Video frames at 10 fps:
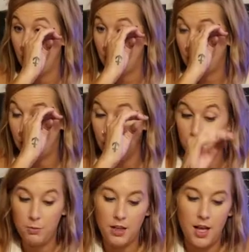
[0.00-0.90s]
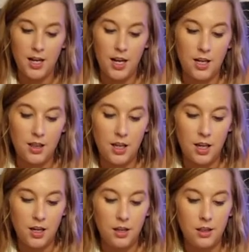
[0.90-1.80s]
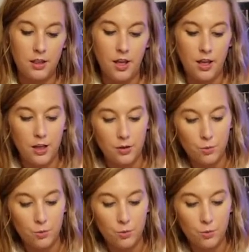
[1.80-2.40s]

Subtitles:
YouTube and that kind of thing, then